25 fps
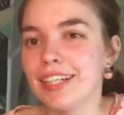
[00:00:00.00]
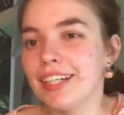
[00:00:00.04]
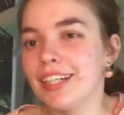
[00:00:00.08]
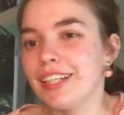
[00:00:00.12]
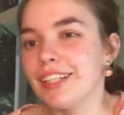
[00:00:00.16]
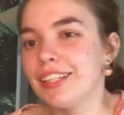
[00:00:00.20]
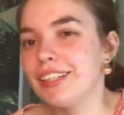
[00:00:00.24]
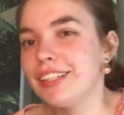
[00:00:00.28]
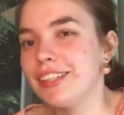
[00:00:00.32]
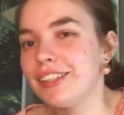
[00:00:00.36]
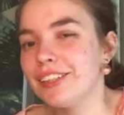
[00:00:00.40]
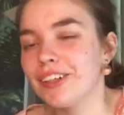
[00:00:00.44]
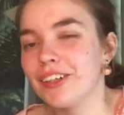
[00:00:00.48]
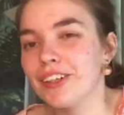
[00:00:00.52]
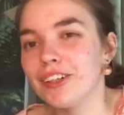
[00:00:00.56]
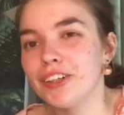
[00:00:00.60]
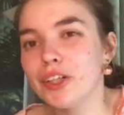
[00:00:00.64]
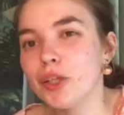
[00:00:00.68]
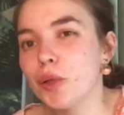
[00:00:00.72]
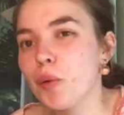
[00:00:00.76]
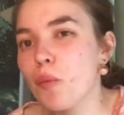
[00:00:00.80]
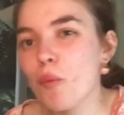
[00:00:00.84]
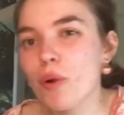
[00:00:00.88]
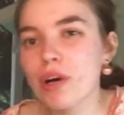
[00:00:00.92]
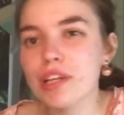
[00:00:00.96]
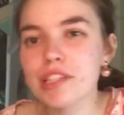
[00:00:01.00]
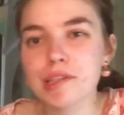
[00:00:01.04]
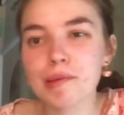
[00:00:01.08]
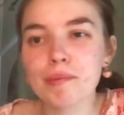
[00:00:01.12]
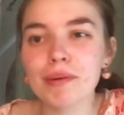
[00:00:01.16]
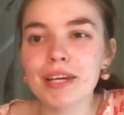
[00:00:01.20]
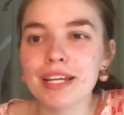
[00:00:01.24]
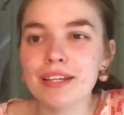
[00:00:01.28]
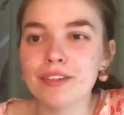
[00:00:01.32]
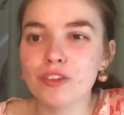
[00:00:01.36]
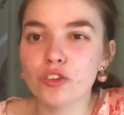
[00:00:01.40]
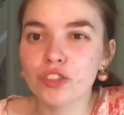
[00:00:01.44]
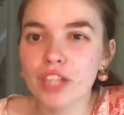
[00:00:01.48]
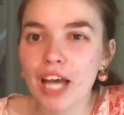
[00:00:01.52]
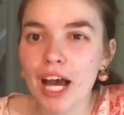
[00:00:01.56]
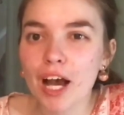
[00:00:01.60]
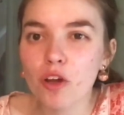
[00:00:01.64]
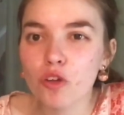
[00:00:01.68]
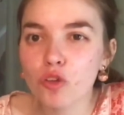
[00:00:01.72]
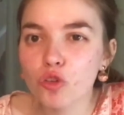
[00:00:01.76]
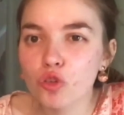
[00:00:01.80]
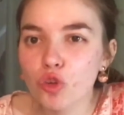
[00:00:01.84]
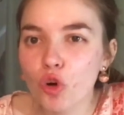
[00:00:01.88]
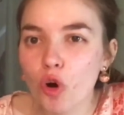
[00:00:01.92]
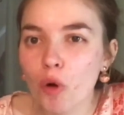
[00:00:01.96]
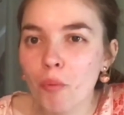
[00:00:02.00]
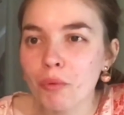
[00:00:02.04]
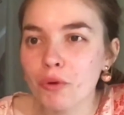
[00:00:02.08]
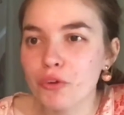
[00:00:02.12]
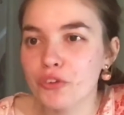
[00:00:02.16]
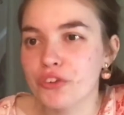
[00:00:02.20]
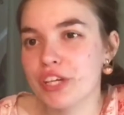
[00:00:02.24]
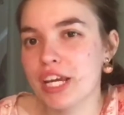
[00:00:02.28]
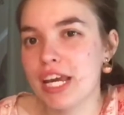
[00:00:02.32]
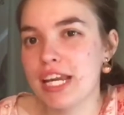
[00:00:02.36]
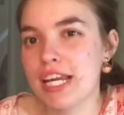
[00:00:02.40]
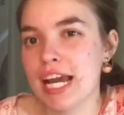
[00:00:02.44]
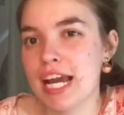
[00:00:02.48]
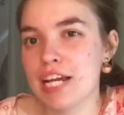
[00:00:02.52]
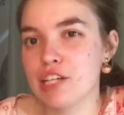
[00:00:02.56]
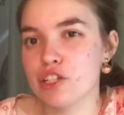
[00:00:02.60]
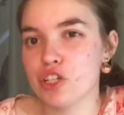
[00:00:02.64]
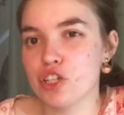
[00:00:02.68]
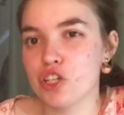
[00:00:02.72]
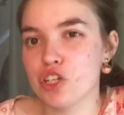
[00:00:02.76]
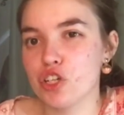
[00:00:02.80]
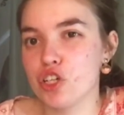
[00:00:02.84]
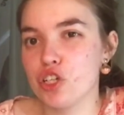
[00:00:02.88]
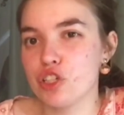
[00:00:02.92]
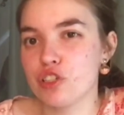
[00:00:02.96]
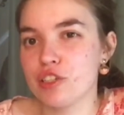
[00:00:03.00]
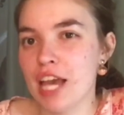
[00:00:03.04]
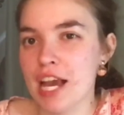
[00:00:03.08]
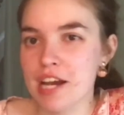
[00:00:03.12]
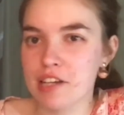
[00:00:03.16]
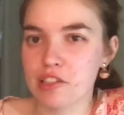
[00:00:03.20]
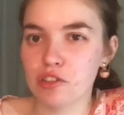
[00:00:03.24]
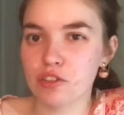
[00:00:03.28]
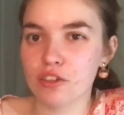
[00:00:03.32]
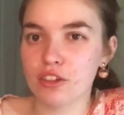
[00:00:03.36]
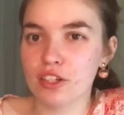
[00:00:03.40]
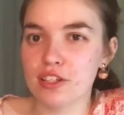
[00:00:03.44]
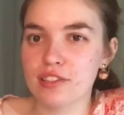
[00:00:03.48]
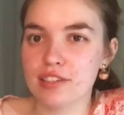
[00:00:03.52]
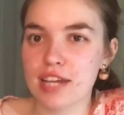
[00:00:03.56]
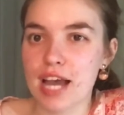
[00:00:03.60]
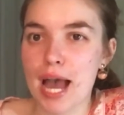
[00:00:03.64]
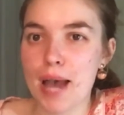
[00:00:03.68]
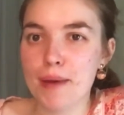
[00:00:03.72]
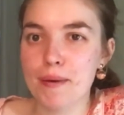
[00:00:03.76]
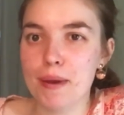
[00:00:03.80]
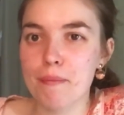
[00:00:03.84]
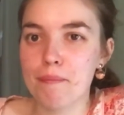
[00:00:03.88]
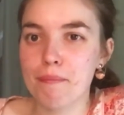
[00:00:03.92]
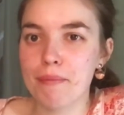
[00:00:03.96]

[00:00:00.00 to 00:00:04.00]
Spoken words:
who wants to be that normal teenager who texts all the time and